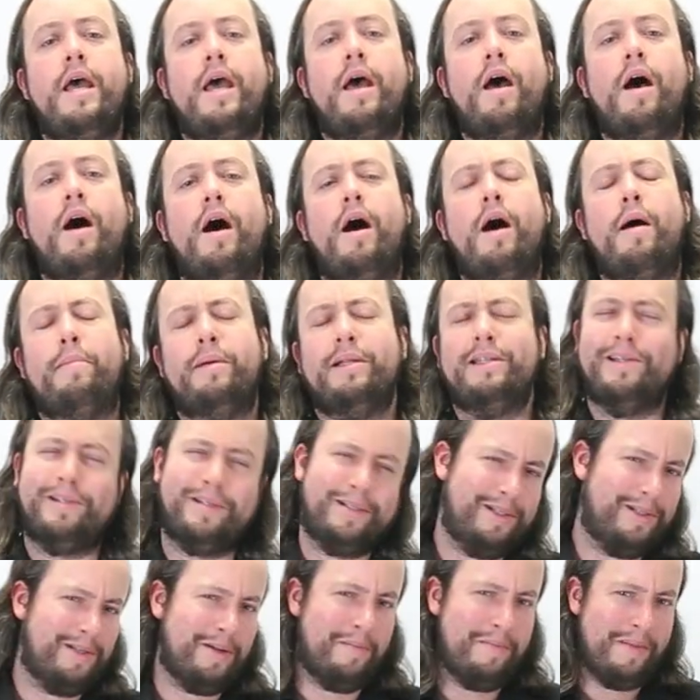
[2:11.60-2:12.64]
But this
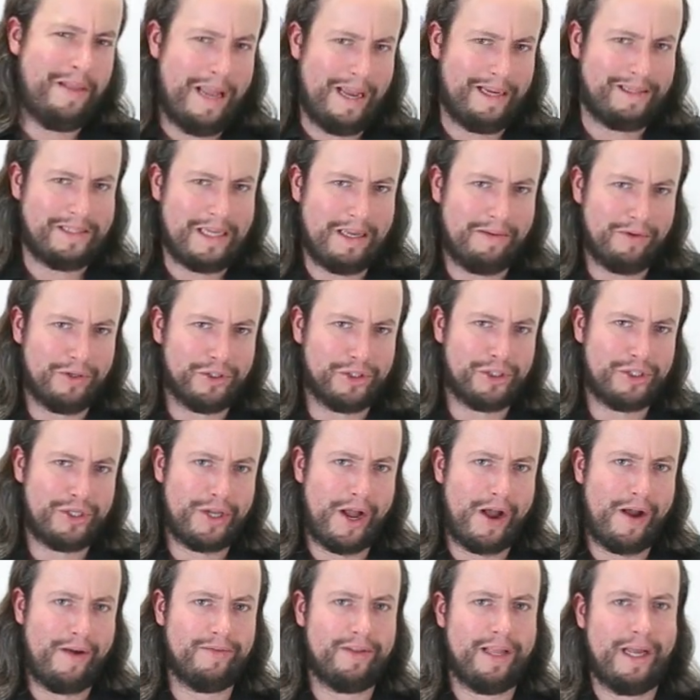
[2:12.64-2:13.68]
is some next level
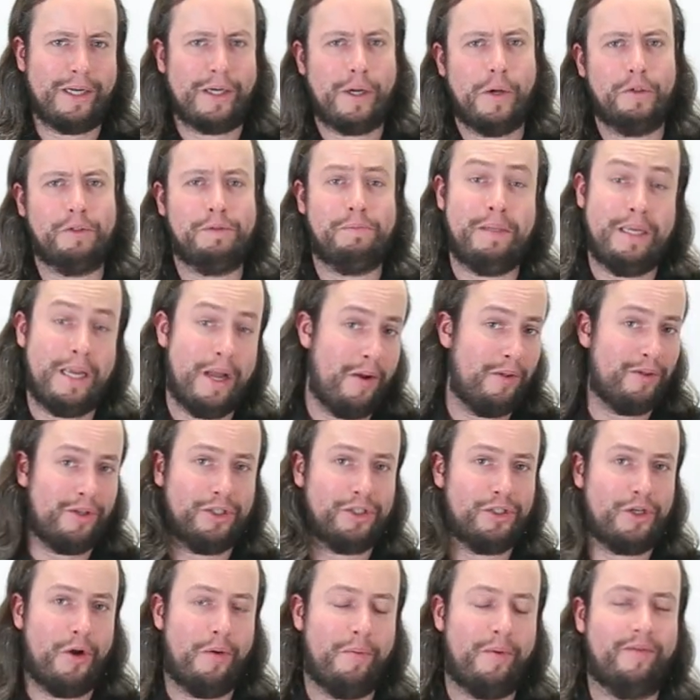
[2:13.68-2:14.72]
stuff that goes beyond the
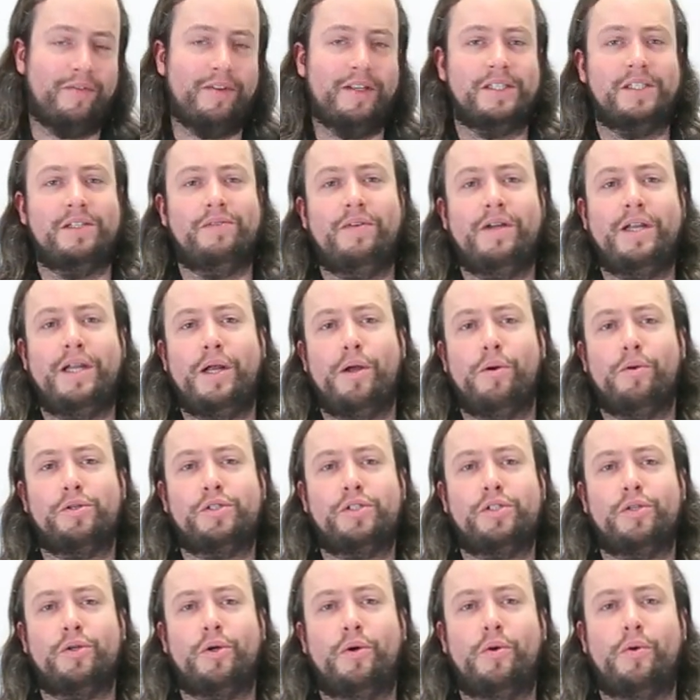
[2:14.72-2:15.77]
scope of this video,
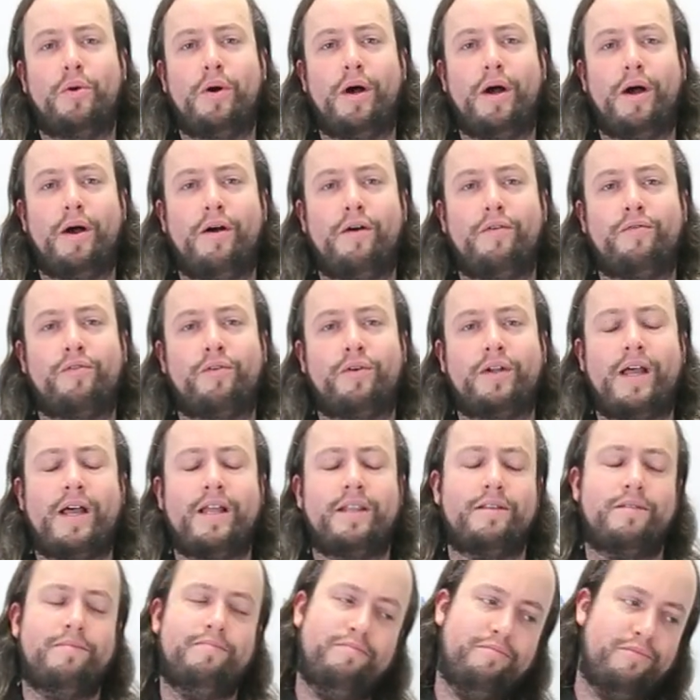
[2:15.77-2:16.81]
so for
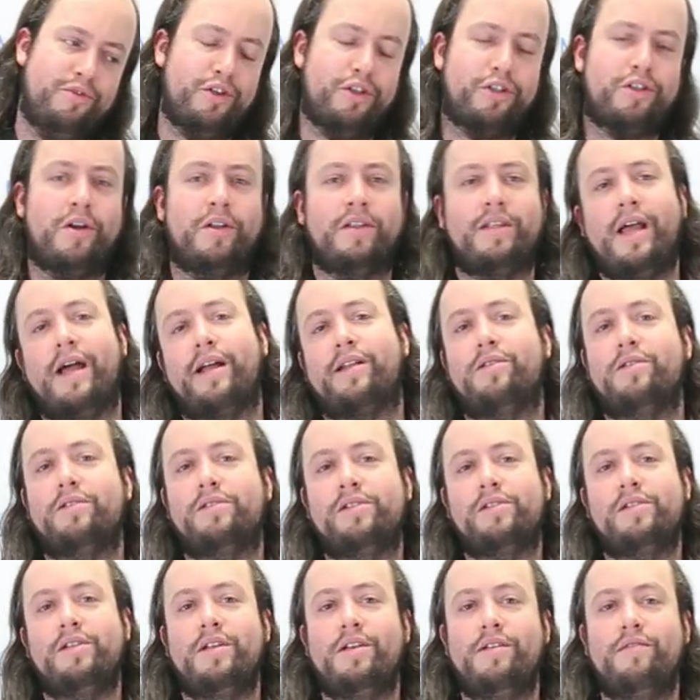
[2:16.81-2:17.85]
that, just contact
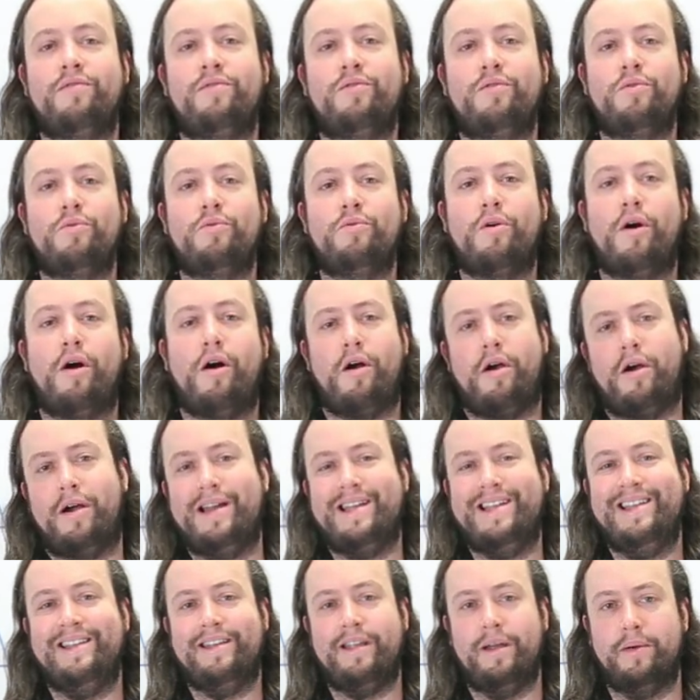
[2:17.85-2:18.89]
us if you
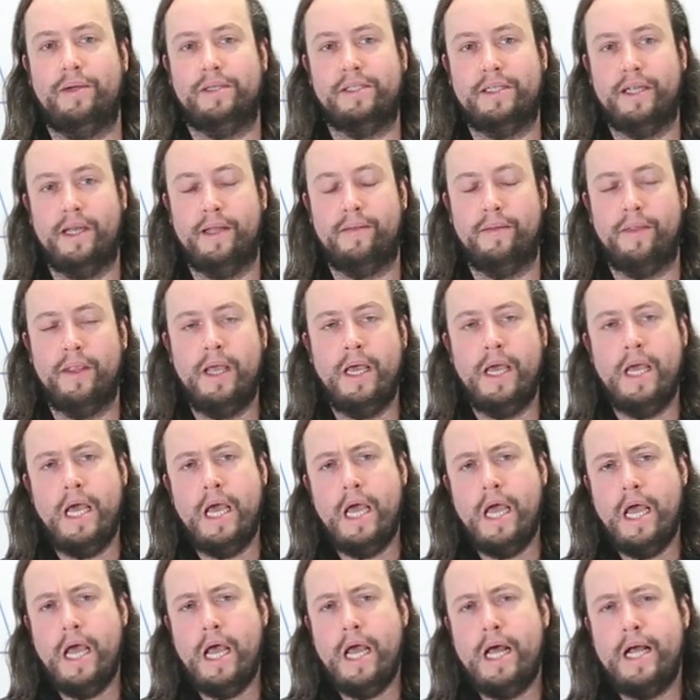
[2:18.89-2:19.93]
are interested.
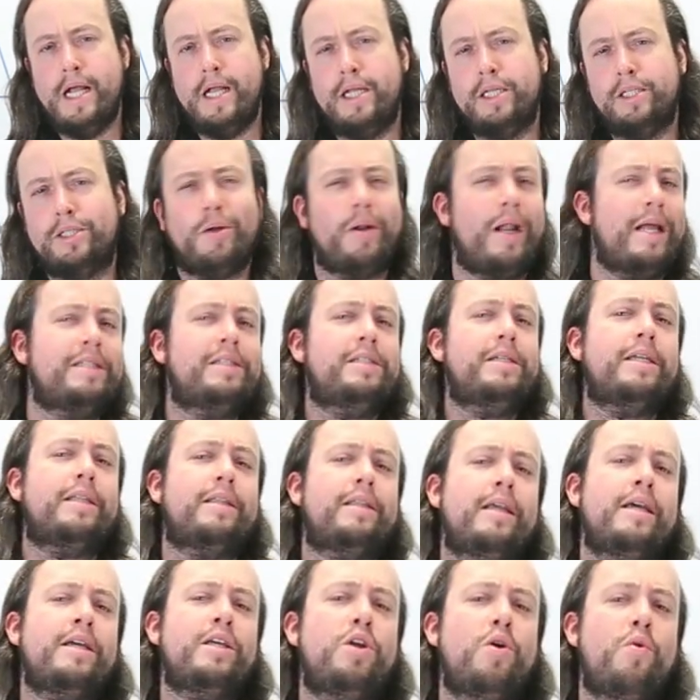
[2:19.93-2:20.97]
So that's
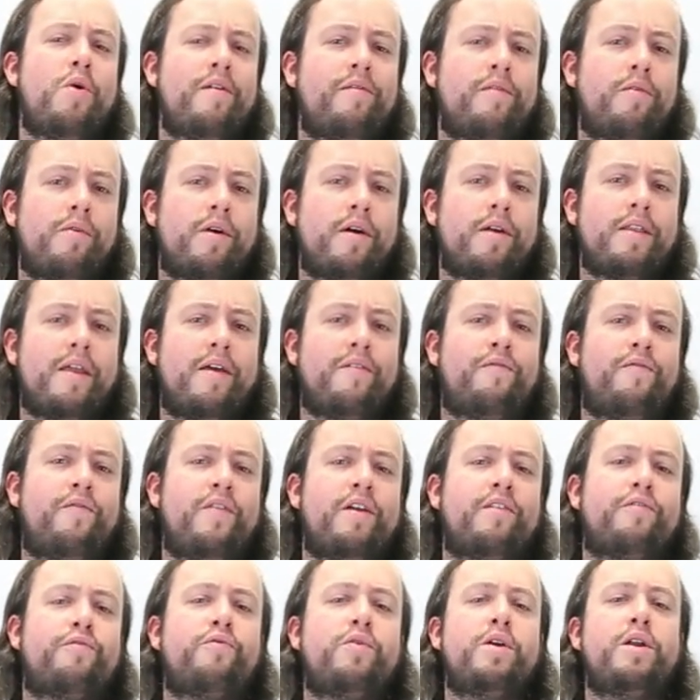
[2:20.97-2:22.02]
it. Thank you everyone, and
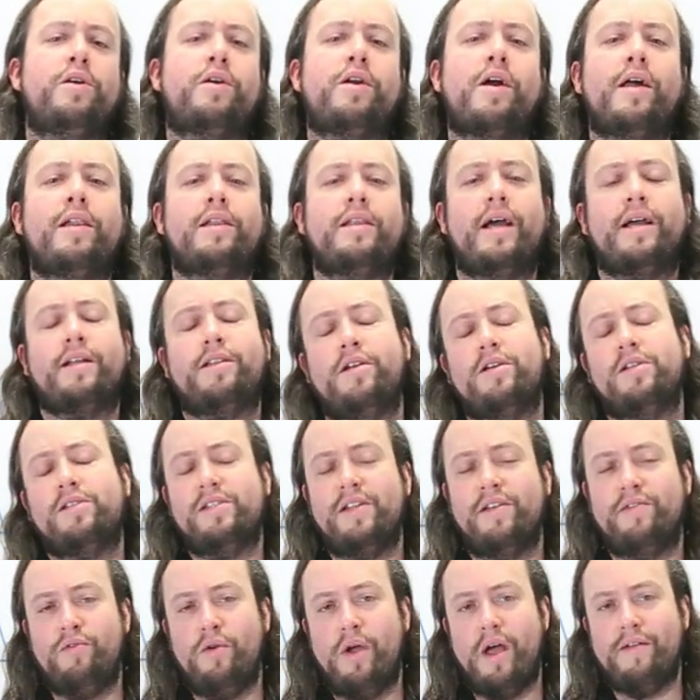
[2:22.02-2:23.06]
feel free to contact
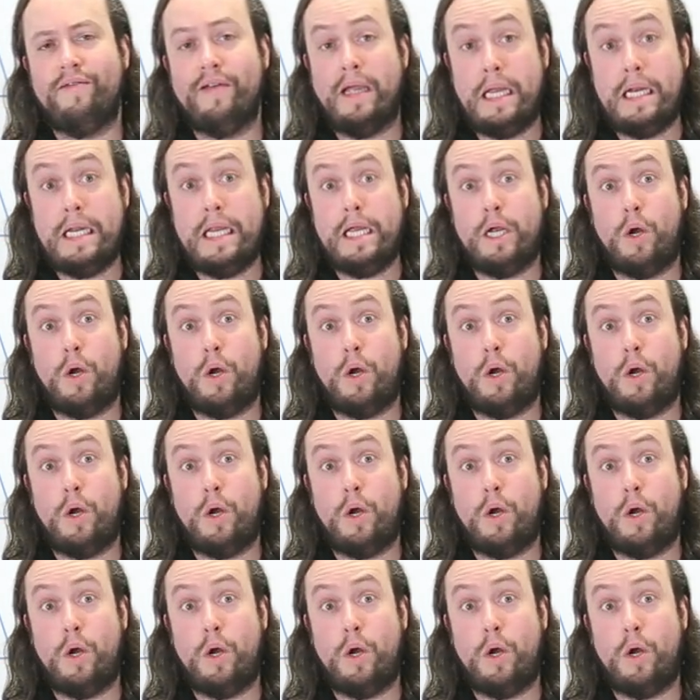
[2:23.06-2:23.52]
us if you have any